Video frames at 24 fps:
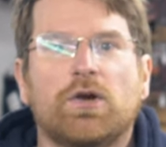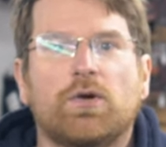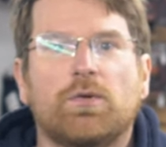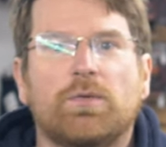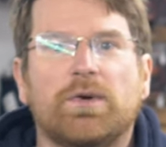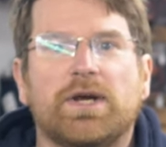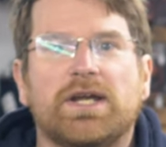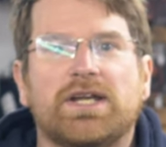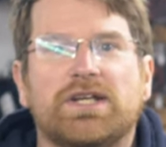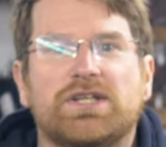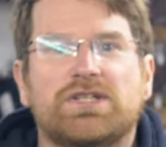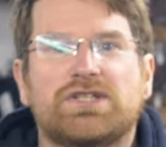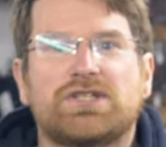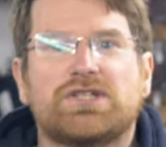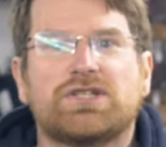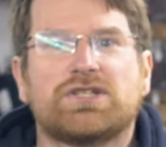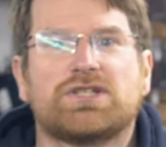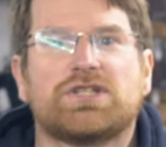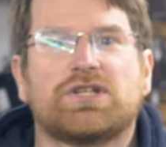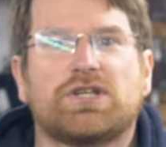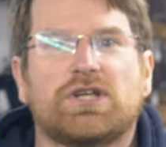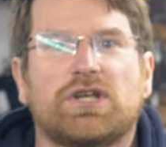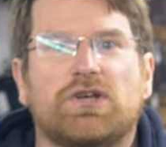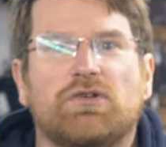
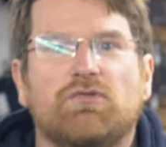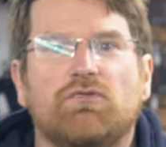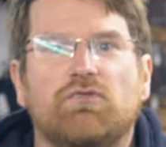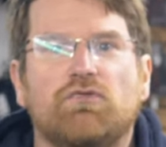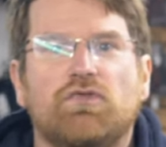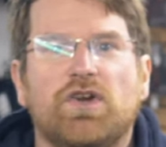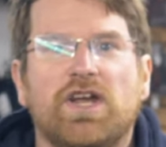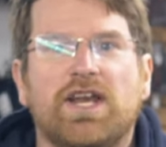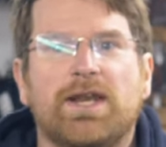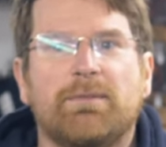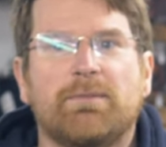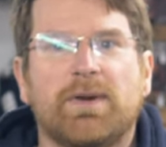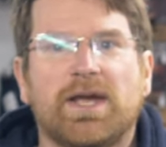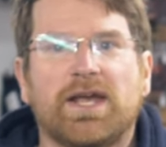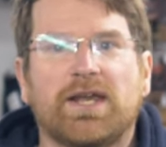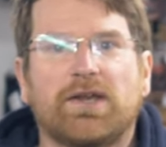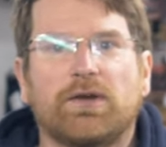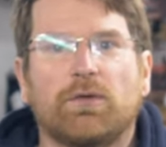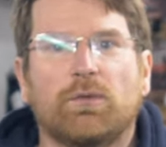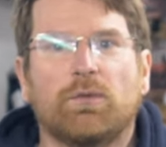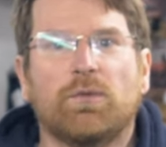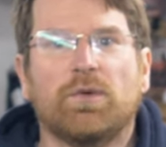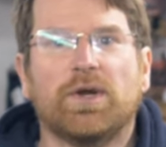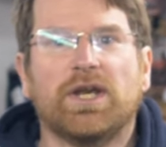which can really
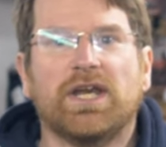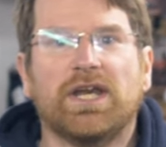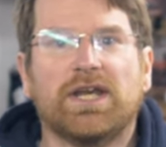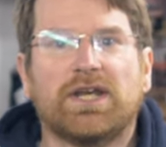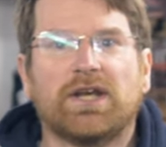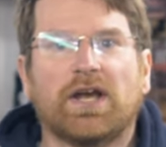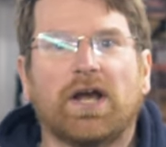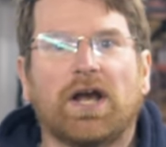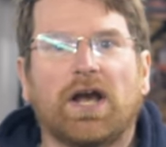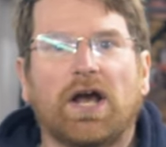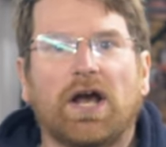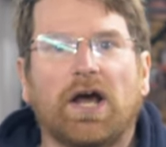make your week